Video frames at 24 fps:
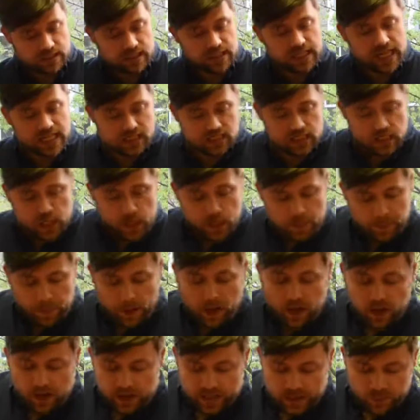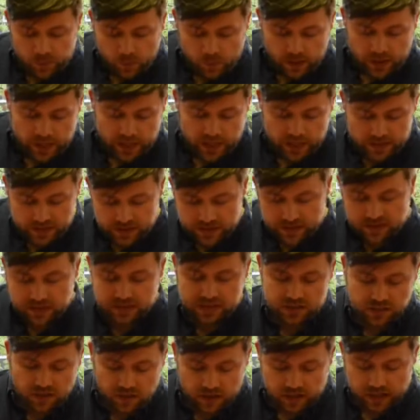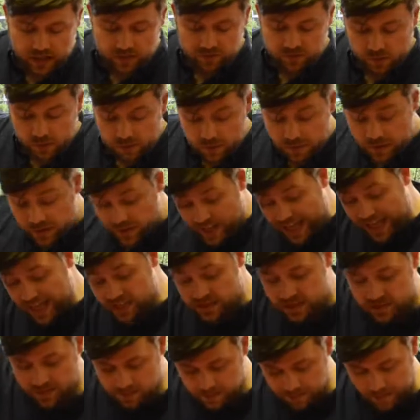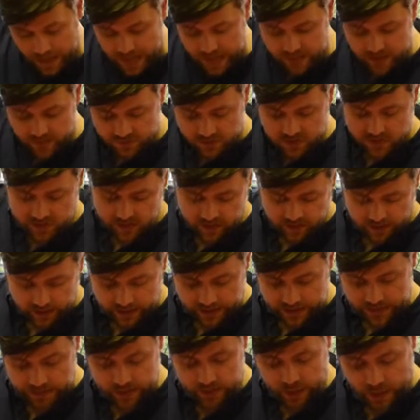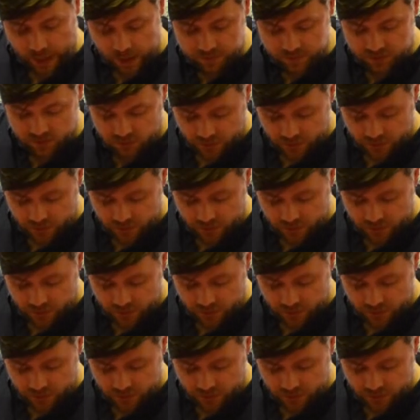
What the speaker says: So that's partly where the desire from that end of society comes